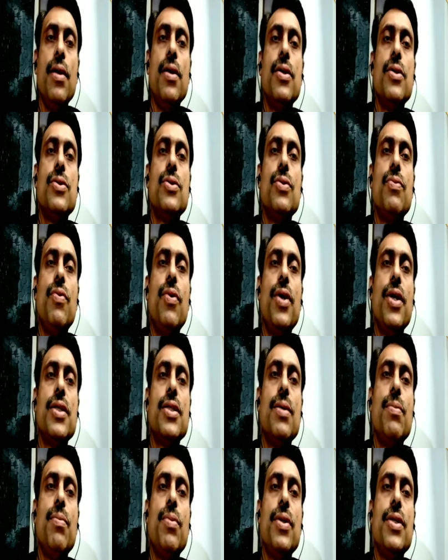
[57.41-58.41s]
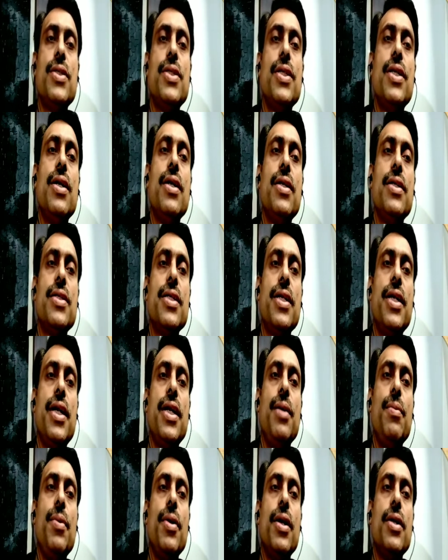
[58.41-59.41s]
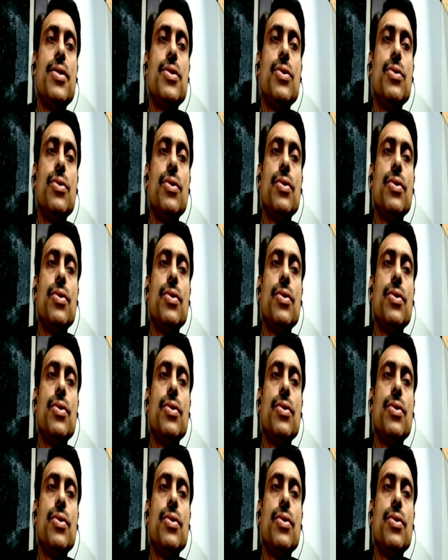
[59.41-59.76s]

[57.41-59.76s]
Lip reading: So for example, sickle cell anemia also